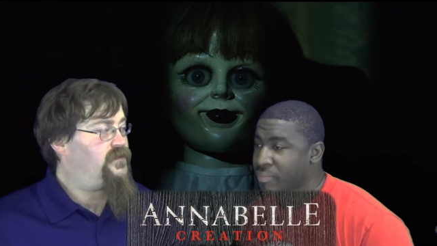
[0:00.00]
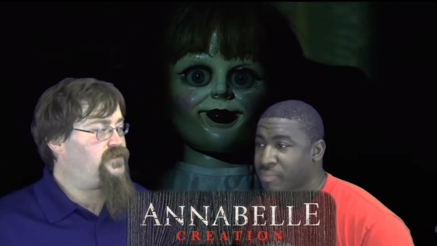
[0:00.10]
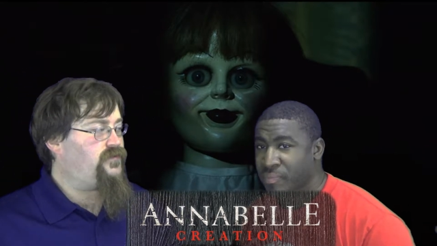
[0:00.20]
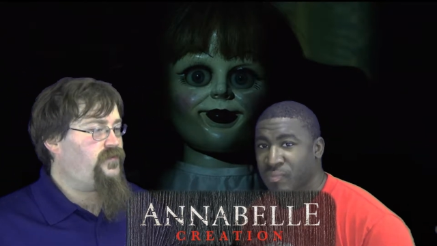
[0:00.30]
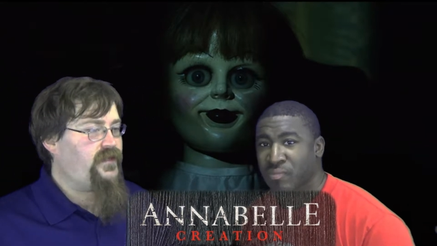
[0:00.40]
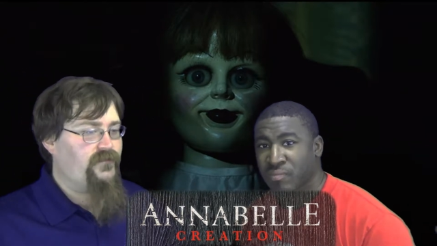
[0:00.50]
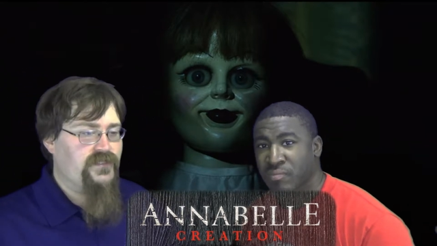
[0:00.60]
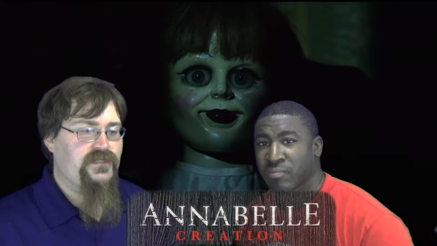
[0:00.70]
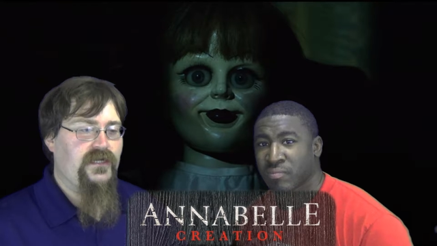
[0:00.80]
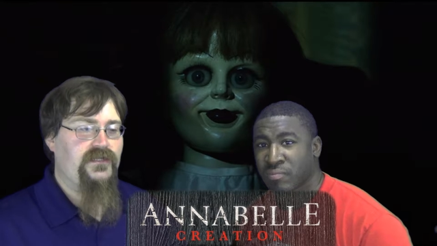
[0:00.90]
Speaker 1: story,
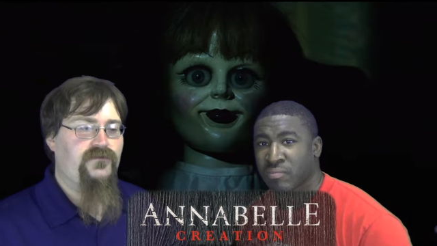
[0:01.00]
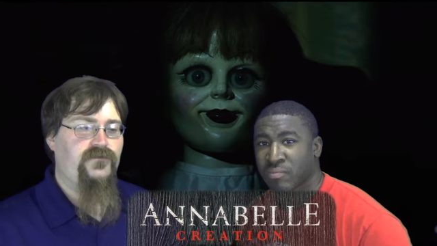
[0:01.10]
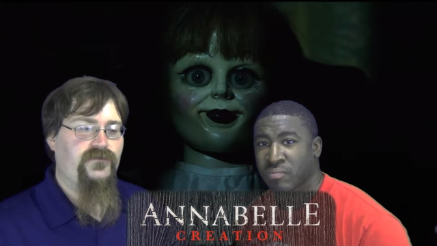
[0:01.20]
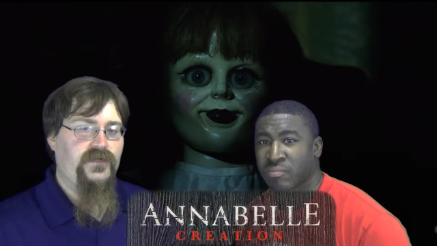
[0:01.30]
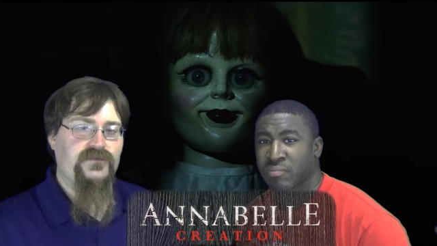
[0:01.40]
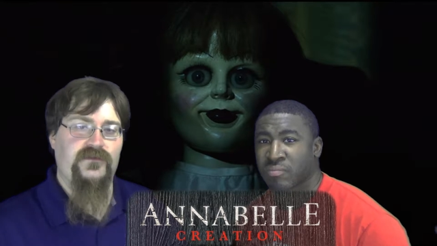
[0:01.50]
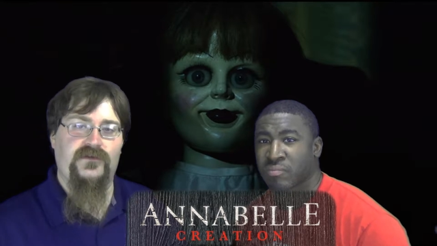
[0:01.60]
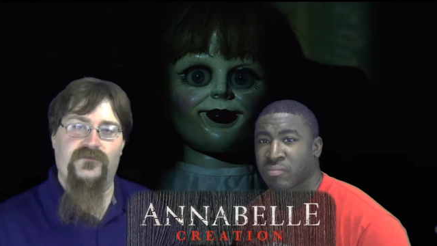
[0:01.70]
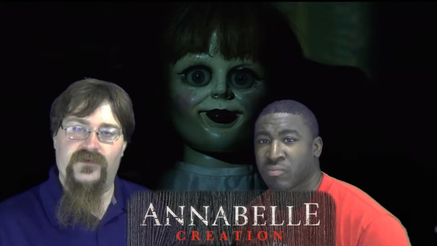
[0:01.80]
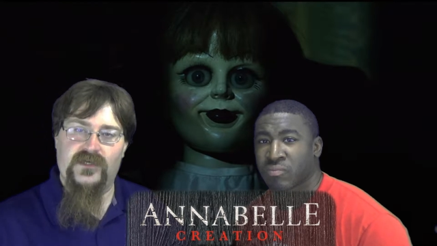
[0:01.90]
which tied in overall to
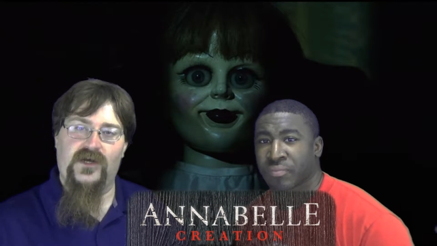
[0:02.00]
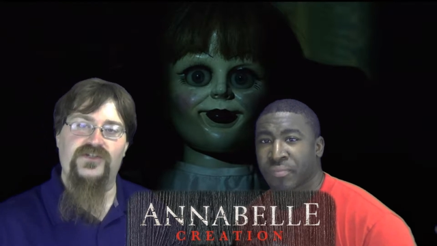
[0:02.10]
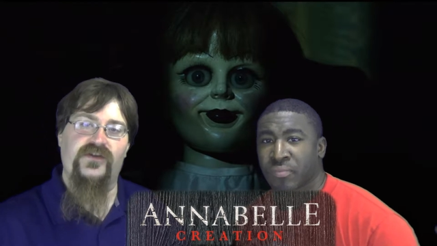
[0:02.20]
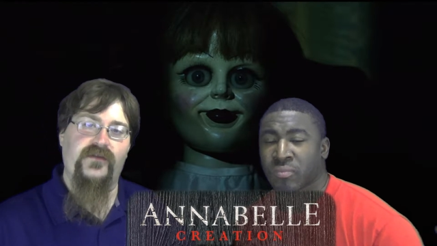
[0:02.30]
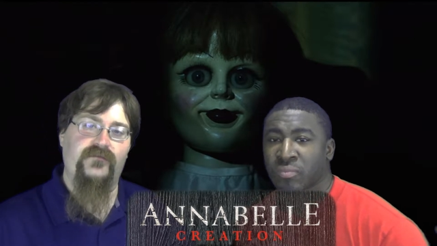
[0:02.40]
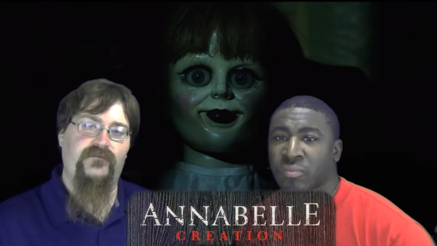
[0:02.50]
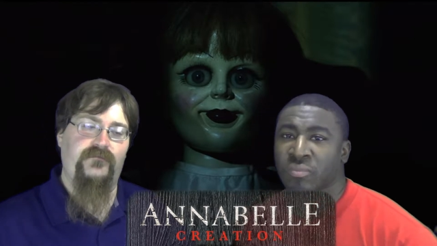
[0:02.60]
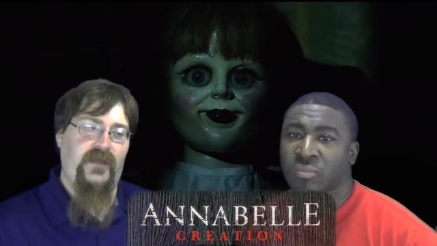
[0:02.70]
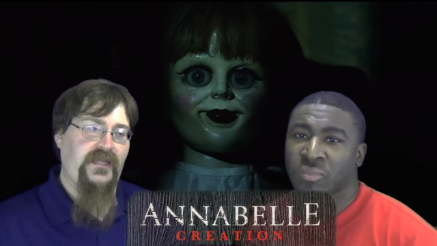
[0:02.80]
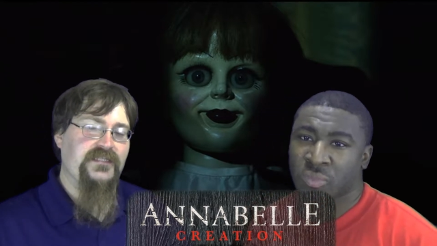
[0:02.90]
the overall Conjuring
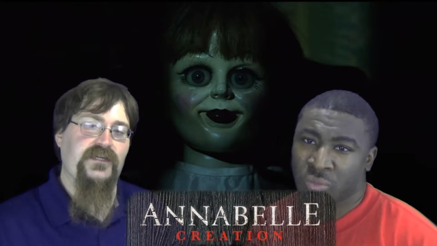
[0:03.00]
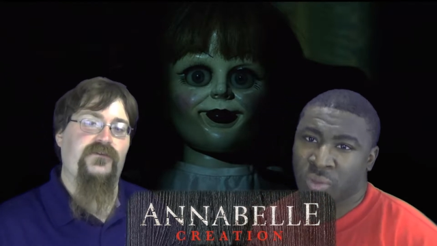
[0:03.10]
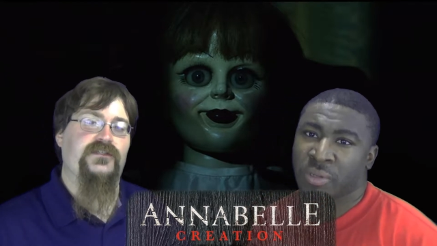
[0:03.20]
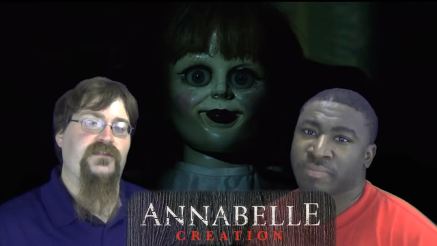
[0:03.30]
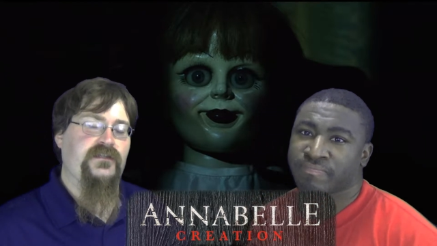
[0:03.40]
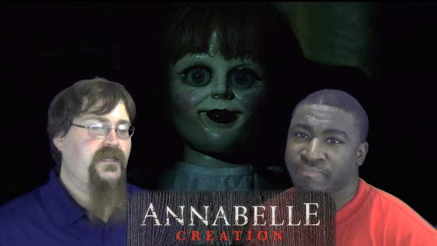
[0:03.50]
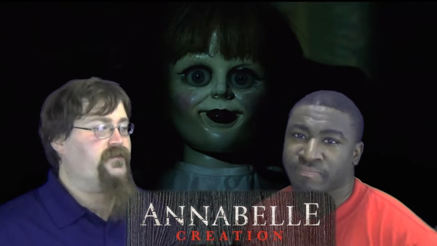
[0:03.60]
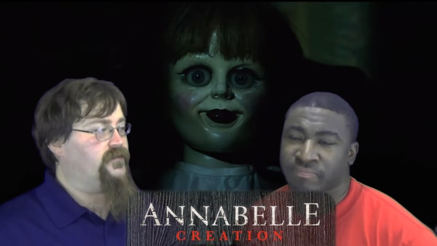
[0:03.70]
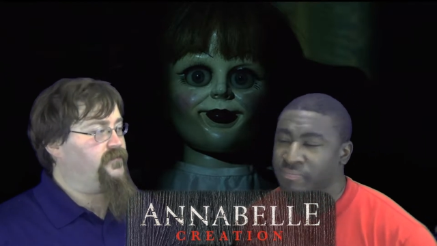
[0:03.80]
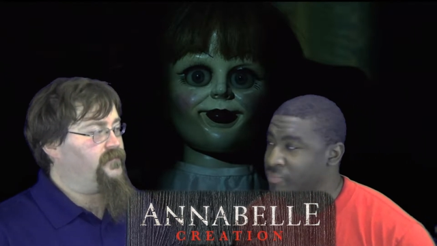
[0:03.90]
main series
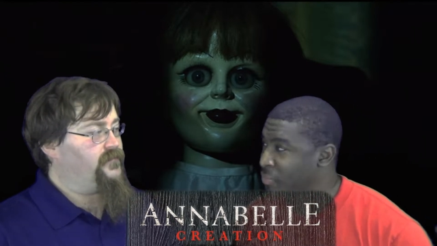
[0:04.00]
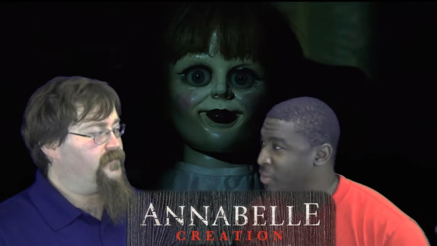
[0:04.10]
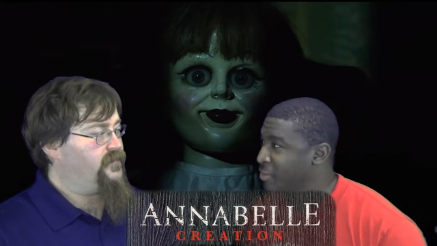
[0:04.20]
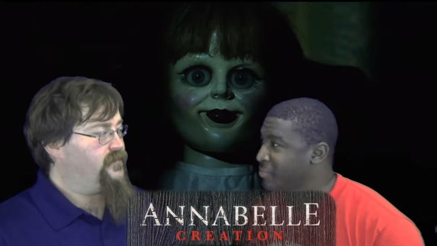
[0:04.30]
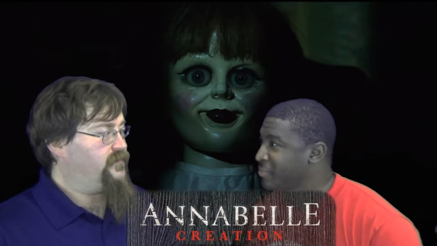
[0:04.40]
together. Right.